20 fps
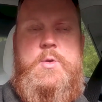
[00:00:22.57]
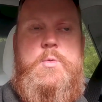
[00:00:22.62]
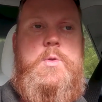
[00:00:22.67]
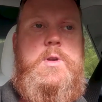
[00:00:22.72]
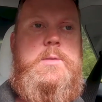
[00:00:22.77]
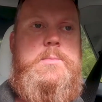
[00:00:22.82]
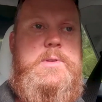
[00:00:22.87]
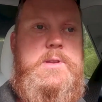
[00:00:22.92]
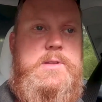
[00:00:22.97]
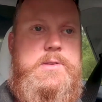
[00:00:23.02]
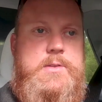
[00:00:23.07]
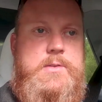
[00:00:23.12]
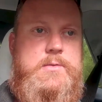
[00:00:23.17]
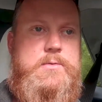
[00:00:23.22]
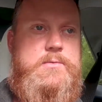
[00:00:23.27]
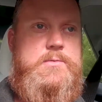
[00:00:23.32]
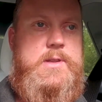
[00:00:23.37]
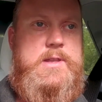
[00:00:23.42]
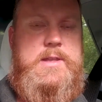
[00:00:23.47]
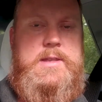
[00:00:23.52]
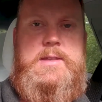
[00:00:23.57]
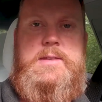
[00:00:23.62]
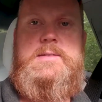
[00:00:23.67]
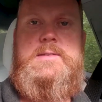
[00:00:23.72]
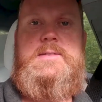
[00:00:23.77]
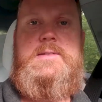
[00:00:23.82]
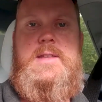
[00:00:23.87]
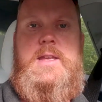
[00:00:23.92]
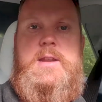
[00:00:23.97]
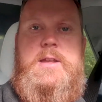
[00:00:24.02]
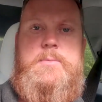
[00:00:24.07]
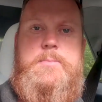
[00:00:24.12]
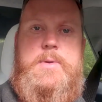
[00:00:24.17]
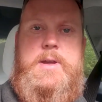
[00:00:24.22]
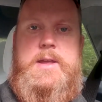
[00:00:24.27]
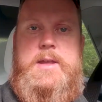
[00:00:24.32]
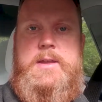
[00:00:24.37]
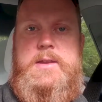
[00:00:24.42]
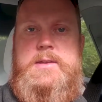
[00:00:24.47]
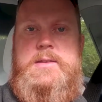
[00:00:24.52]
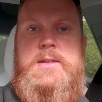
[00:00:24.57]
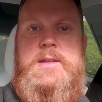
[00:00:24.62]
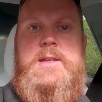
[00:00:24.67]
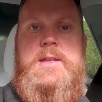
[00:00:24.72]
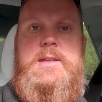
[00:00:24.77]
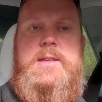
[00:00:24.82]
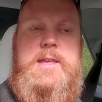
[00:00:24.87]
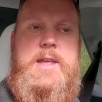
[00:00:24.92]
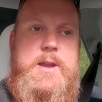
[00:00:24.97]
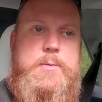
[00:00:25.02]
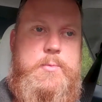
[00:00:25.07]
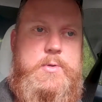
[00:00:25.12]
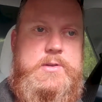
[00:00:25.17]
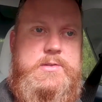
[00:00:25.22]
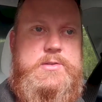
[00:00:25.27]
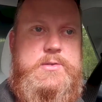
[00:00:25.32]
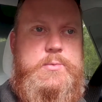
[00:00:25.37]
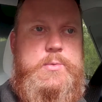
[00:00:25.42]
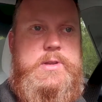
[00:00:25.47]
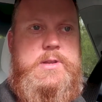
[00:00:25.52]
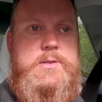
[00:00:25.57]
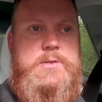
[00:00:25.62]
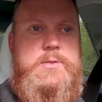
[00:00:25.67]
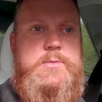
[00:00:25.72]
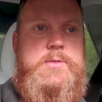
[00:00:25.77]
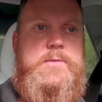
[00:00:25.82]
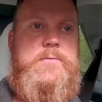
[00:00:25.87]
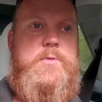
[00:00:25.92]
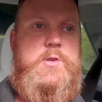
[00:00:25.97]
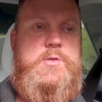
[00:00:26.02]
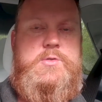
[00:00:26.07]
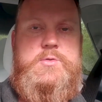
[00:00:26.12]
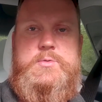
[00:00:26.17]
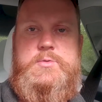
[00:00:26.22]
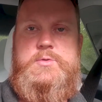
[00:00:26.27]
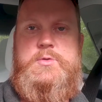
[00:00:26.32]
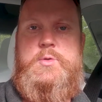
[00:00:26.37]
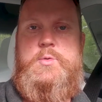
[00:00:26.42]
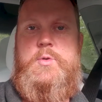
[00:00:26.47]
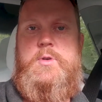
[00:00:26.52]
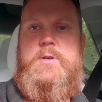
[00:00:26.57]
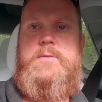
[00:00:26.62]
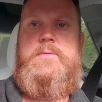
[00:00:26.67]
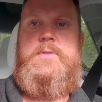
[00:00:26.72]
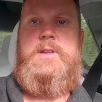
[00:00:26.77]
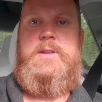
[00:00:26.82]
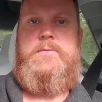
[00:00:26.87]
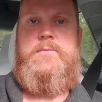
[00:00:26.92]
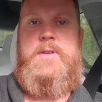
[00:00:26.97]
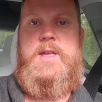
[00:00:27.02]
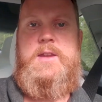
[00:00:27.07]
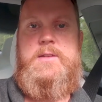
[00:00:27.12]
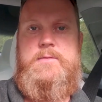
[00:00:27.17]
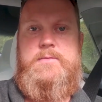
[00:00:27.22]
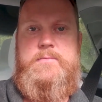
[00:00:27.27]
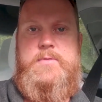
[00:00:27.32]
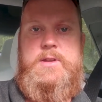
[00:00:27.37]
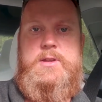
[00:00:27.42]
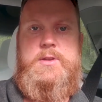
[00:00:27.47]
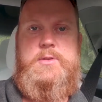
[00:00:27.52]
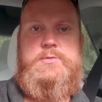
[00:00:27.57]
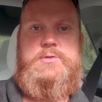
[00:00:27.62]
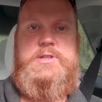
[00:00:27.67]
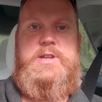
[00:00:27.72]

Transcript: What I'm going to do is set up my camera so we can do a virtual tour via video